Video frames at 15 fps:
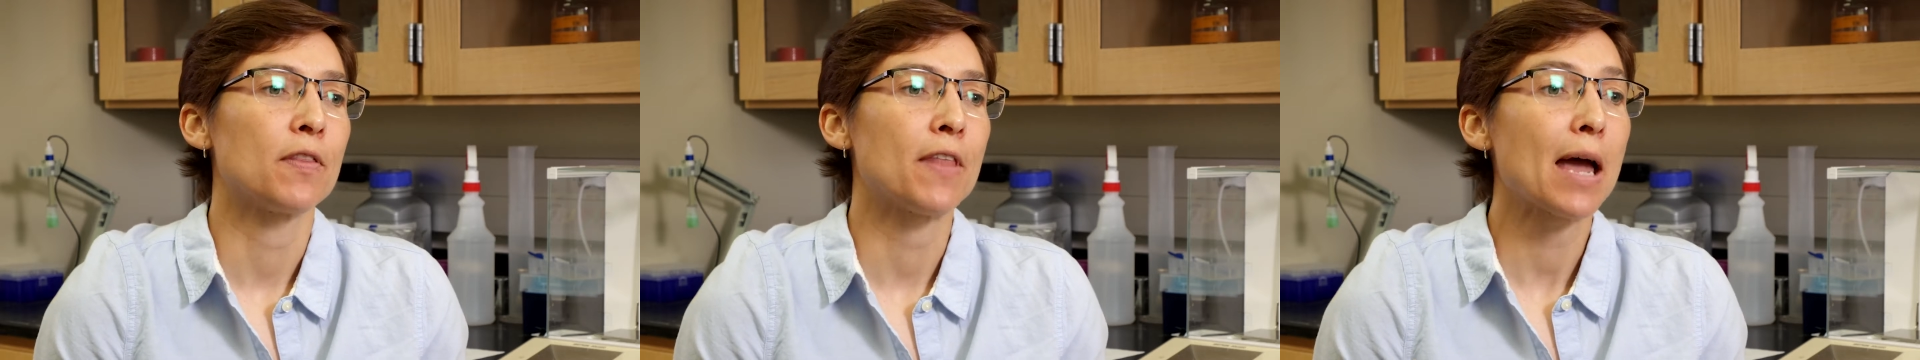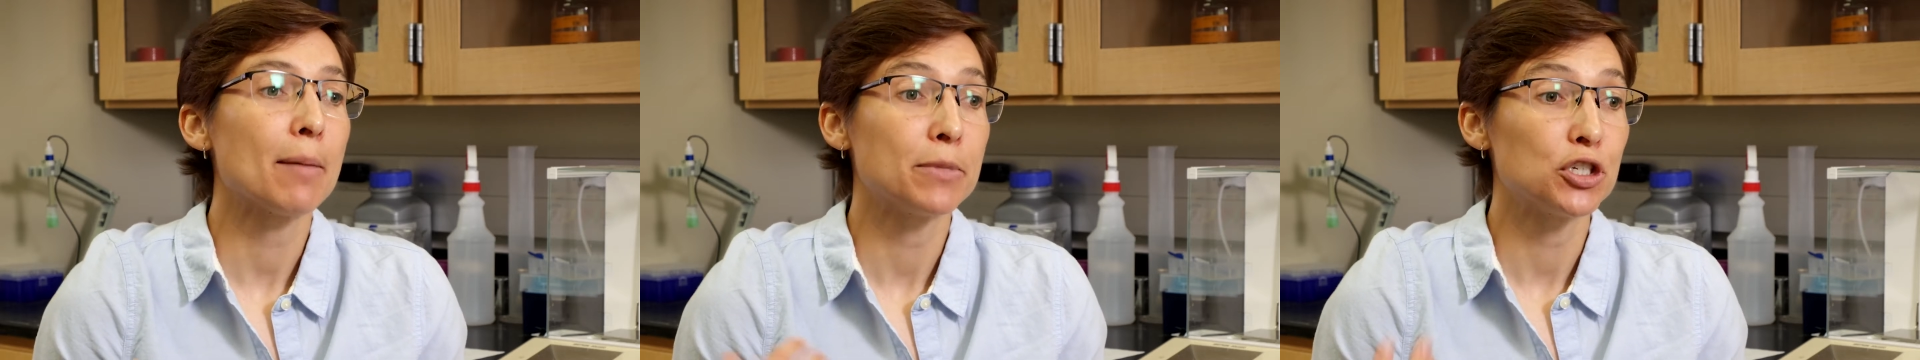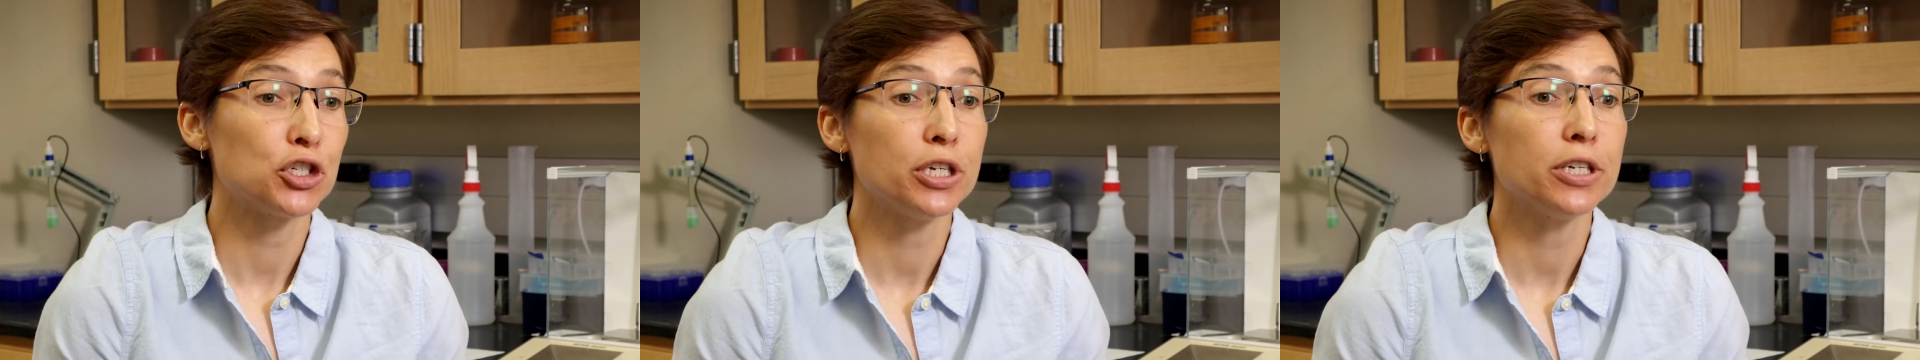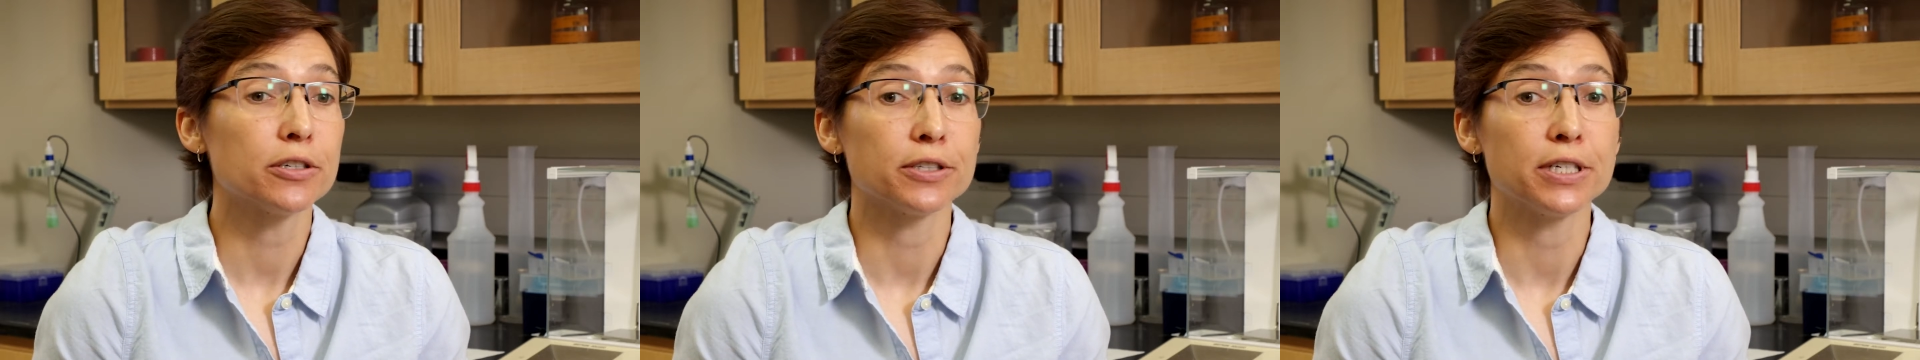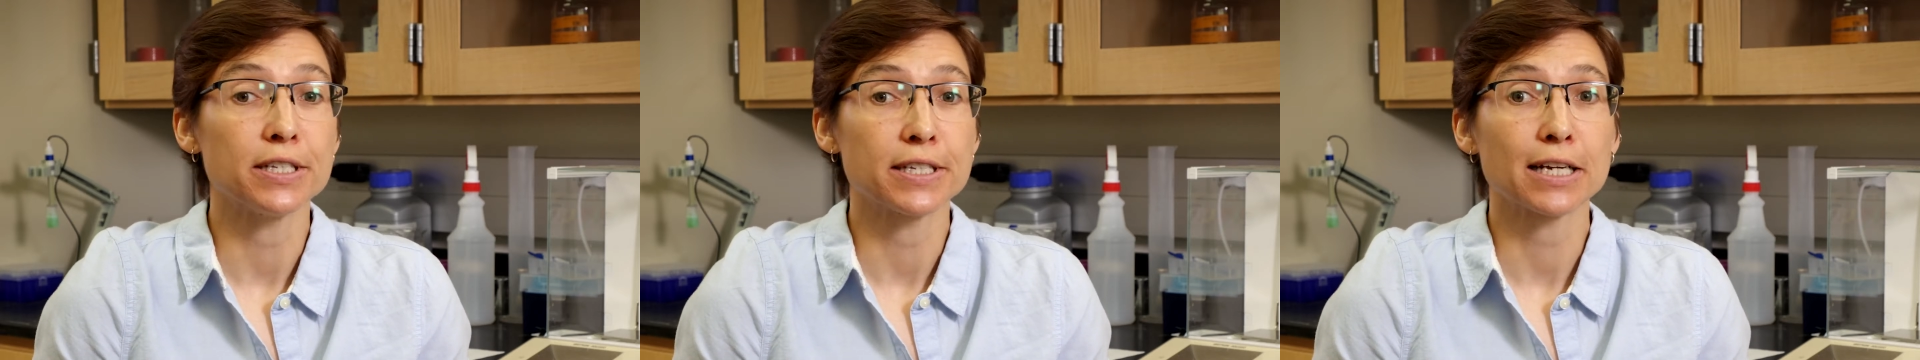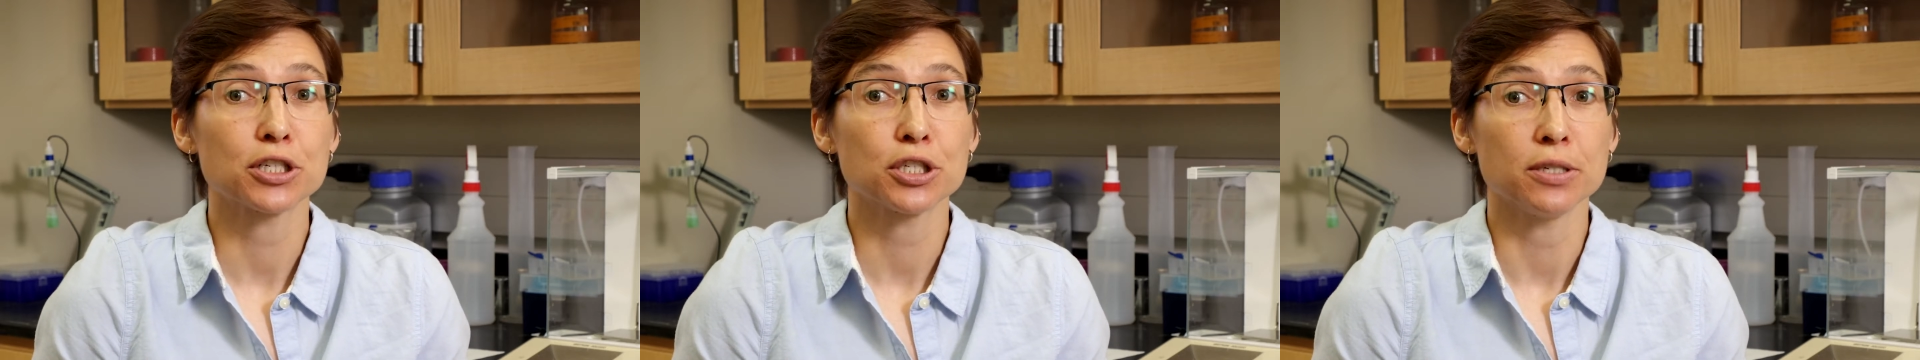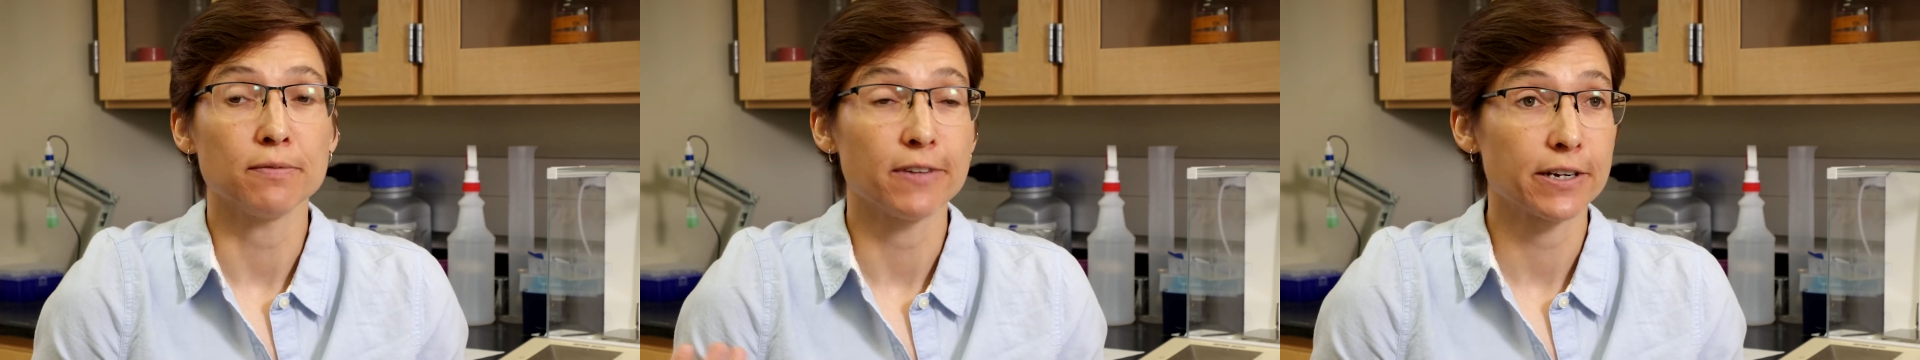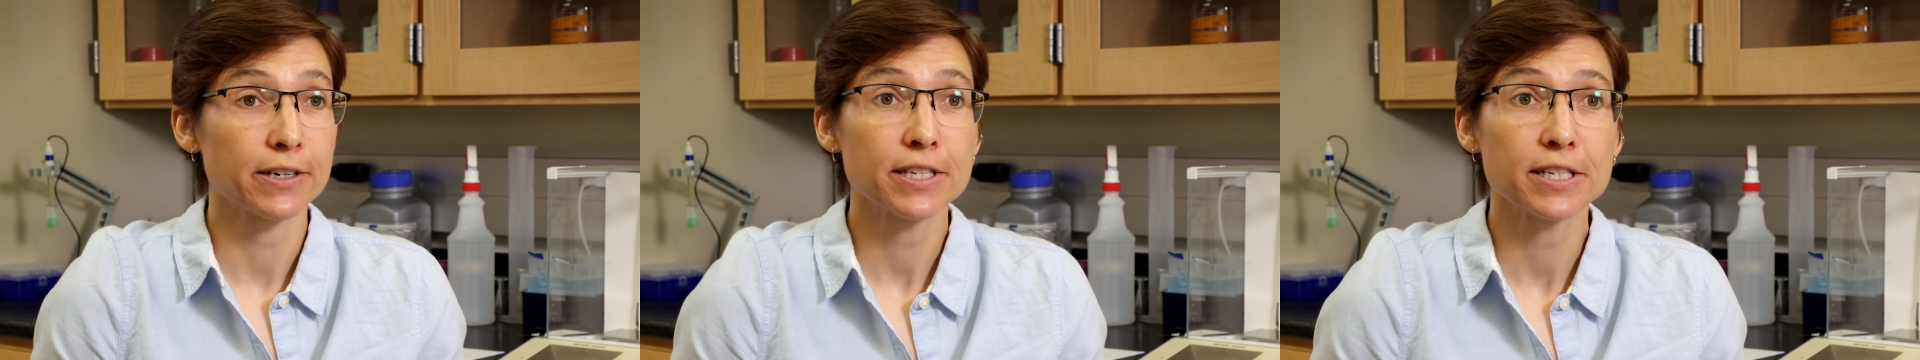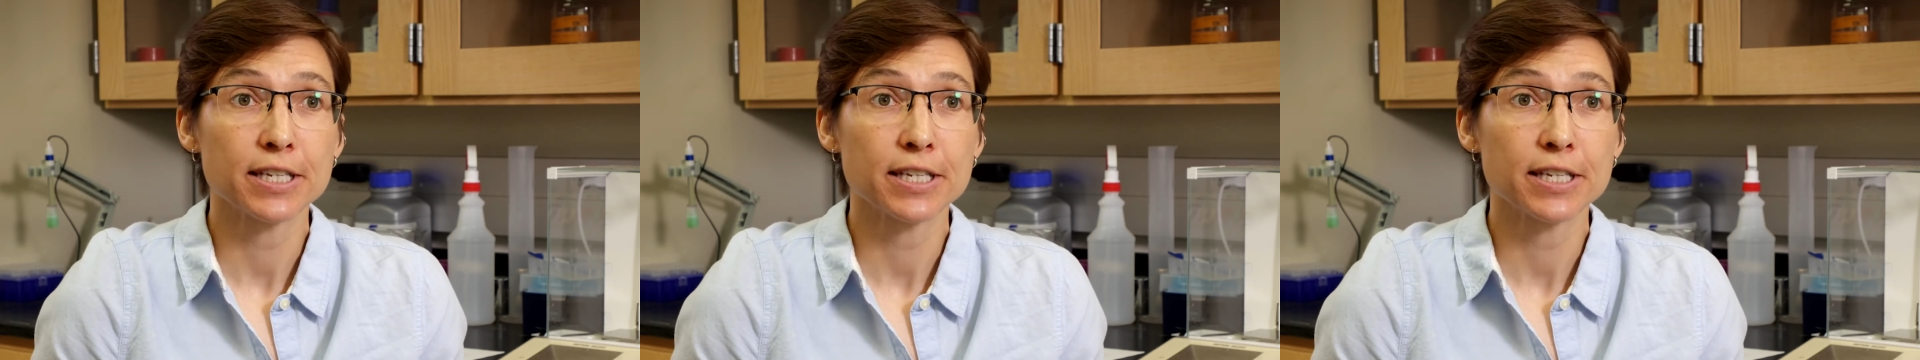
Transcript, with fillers: that machinery is actually very